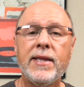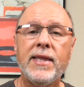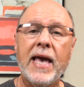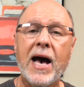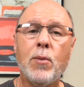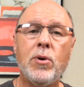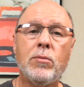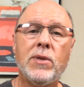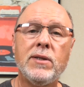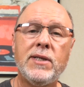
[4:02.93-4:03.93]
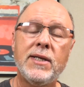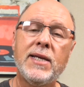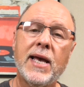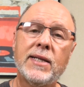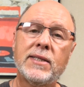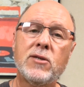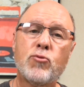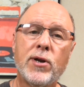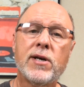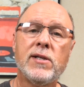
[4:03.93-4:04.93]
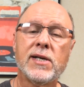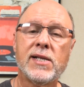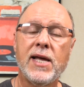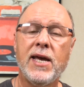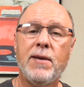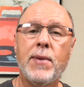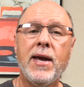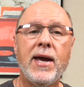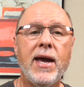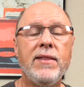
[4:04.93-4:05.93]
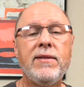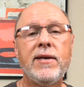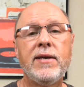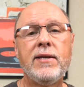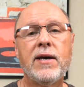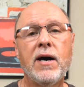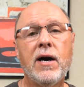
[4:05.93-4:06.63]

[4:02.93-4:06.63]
The album did get critical acclaim and did